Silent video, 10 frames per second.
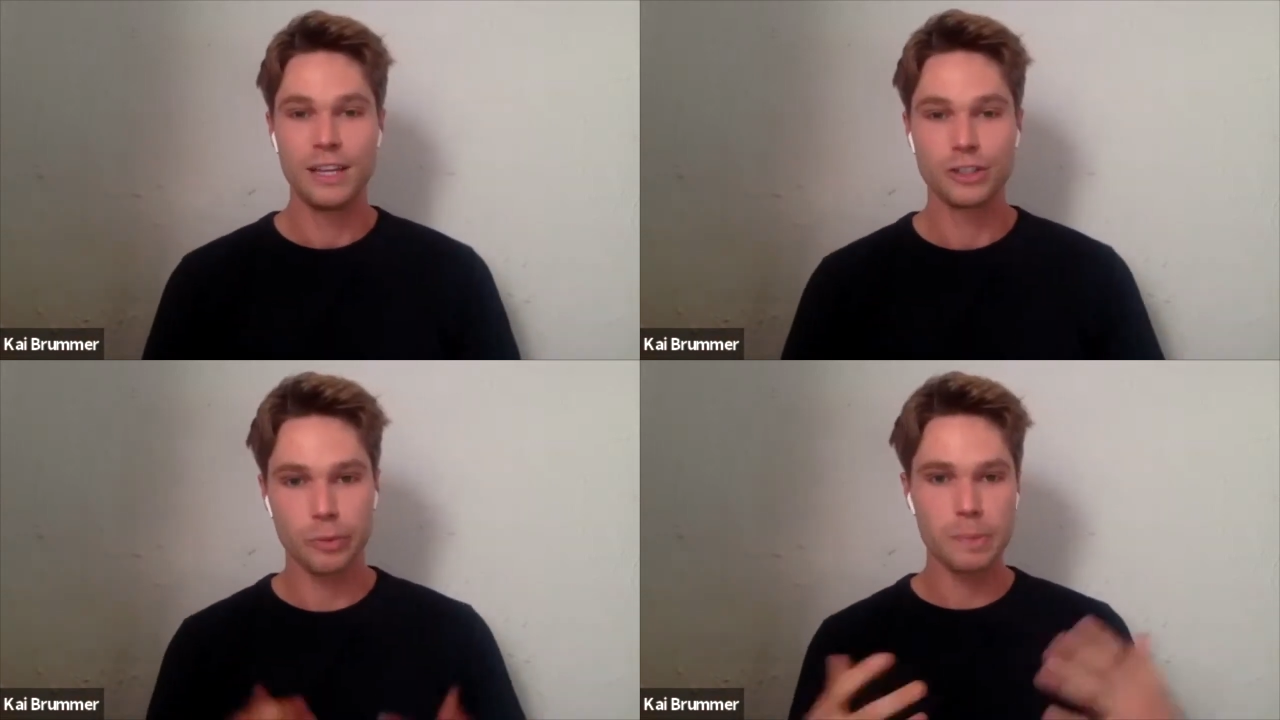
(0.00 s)

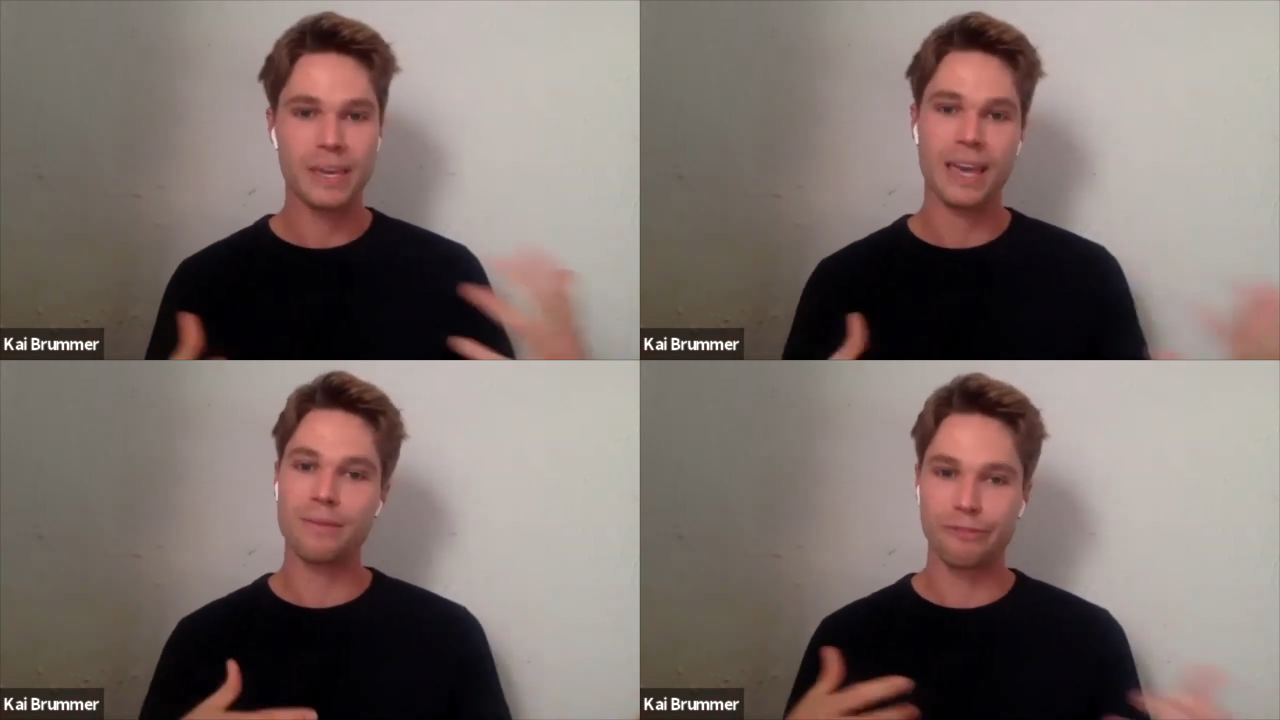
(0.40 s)
So we
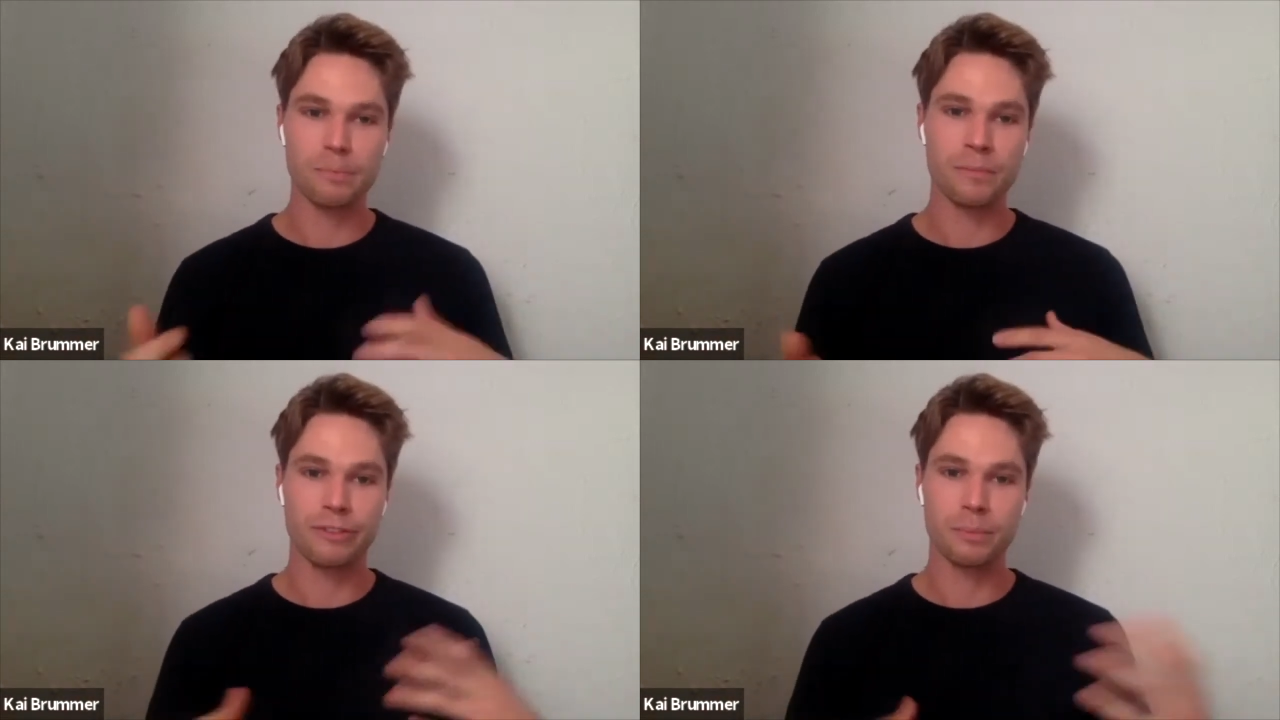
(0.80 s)
became
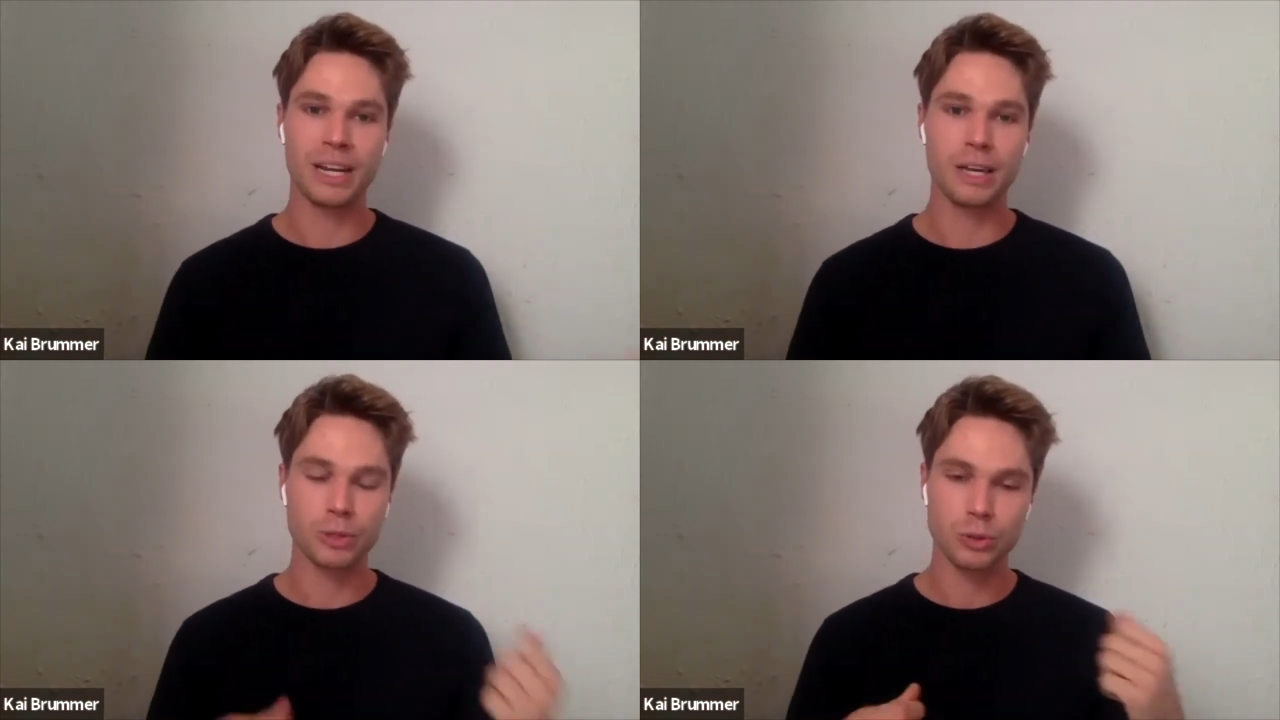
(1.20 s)

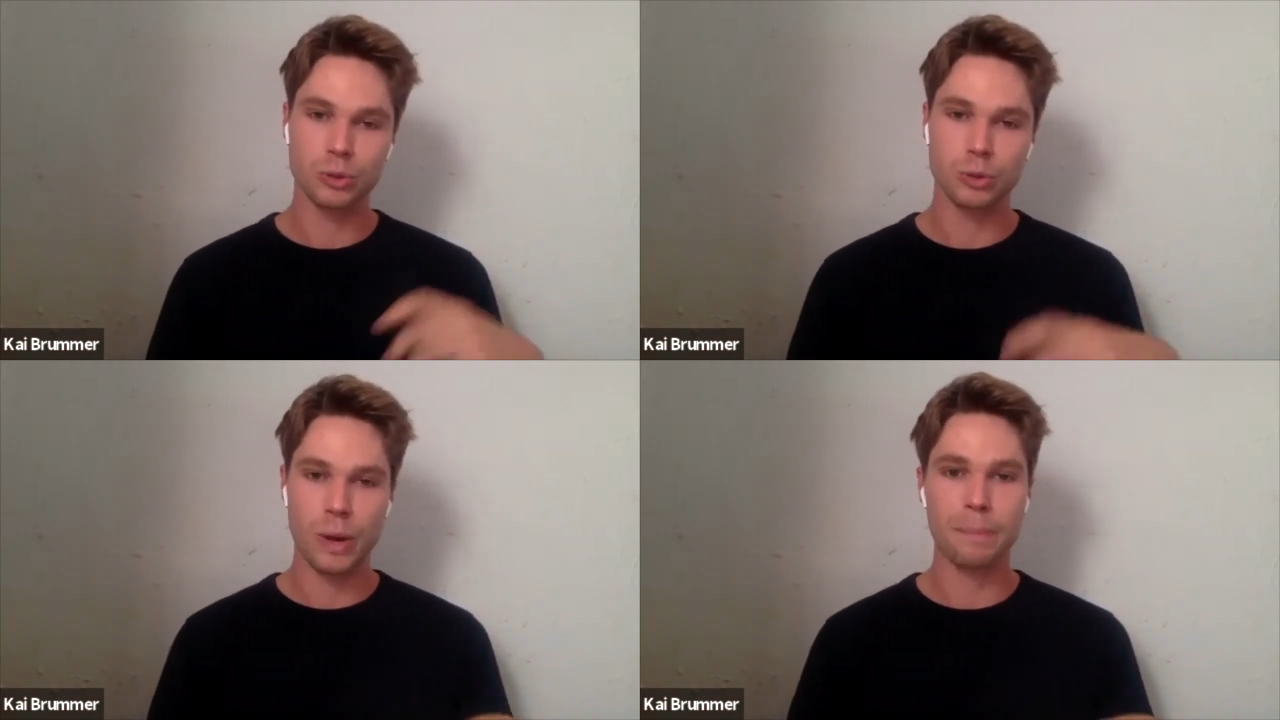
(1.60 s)
familiar with
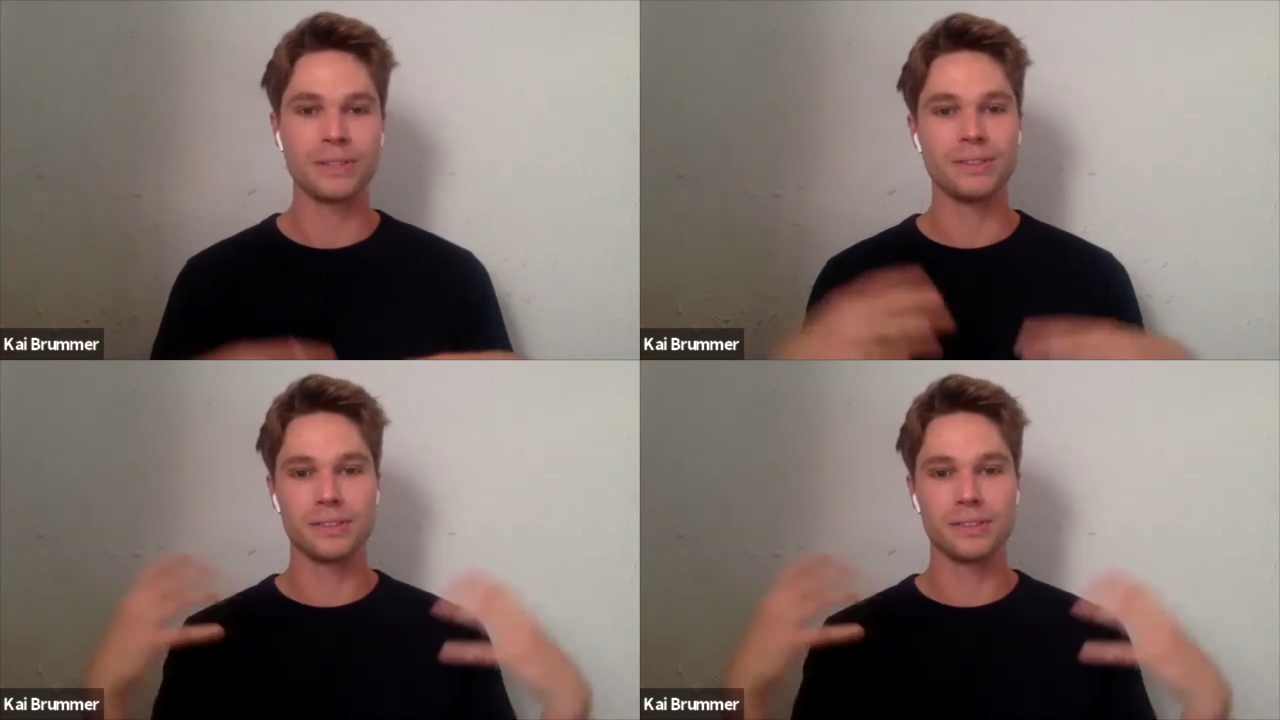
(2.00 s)
all the
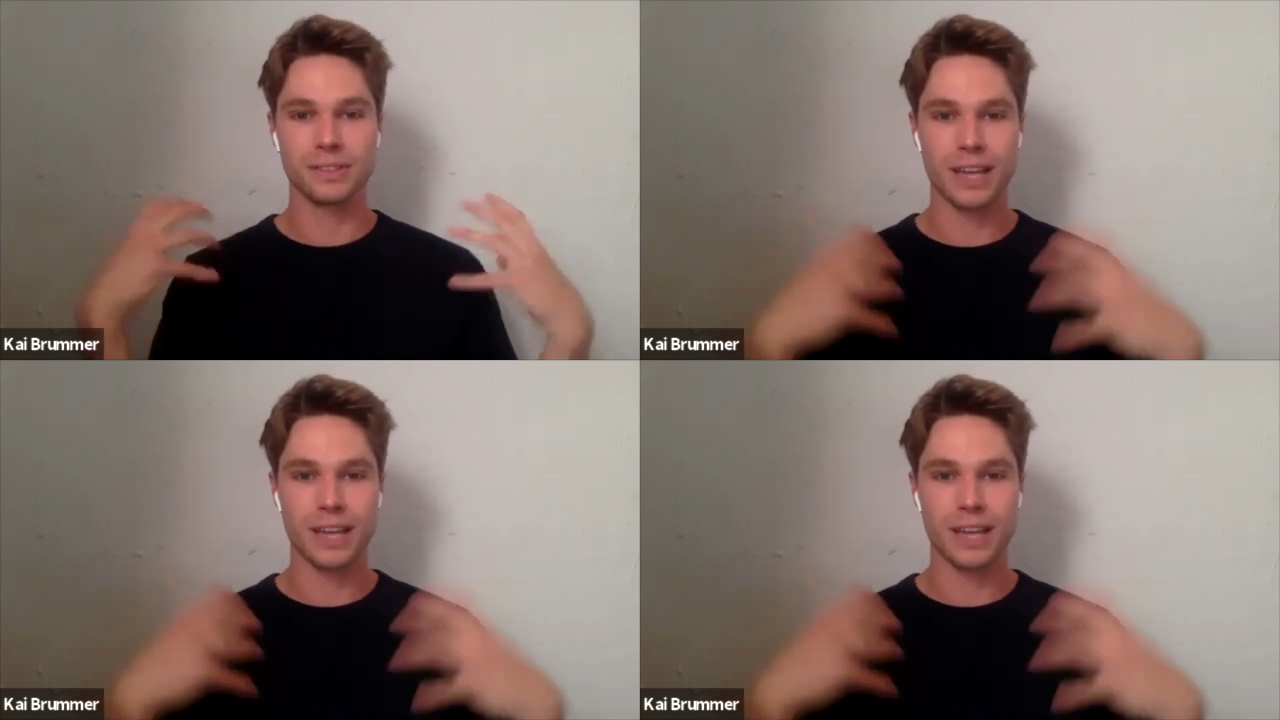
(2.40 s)
weapons